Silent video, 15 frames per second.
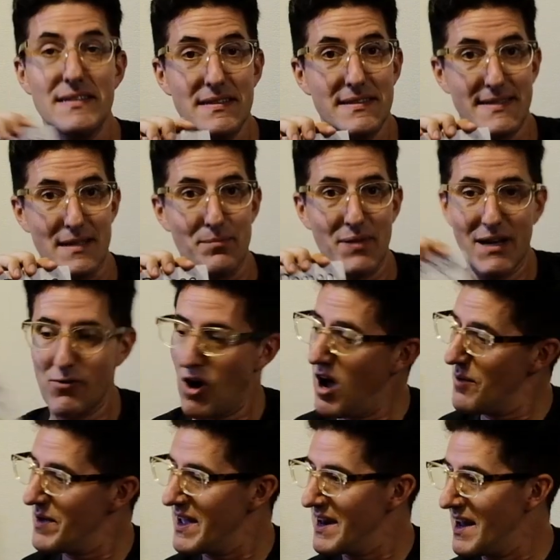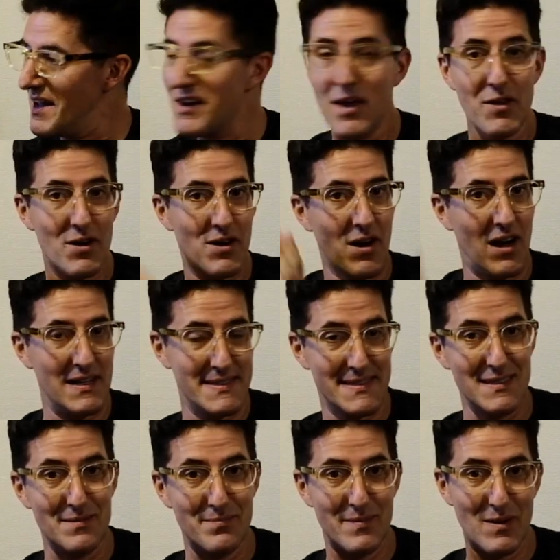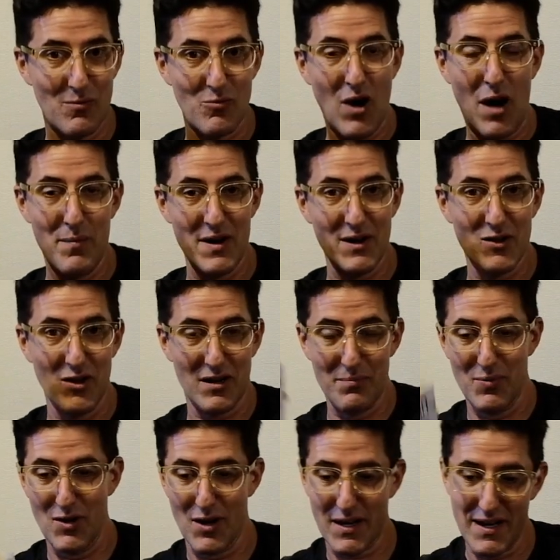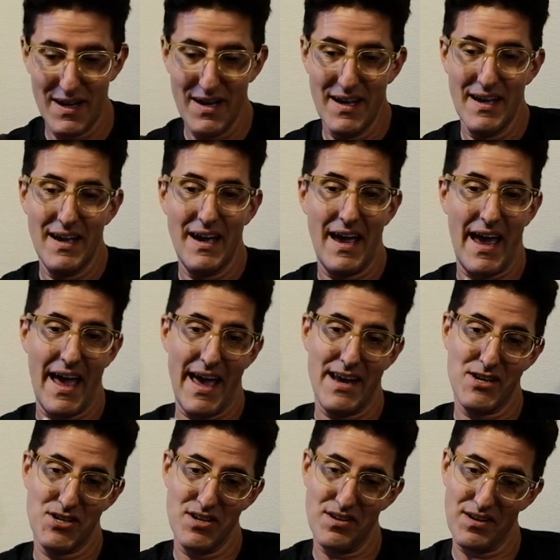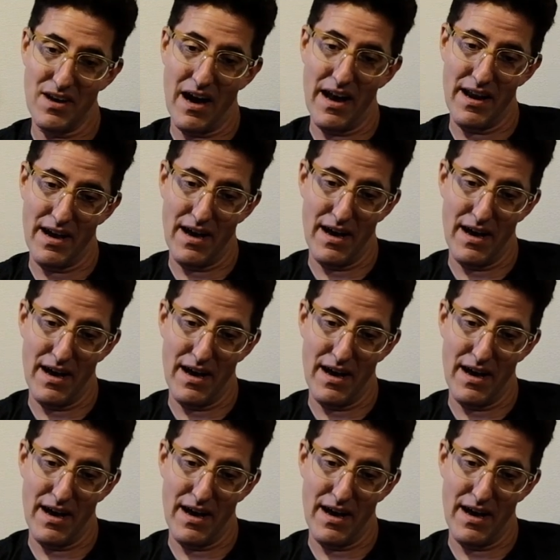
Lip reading: Simply Ramen, another awesome ramen cookbook. And she's got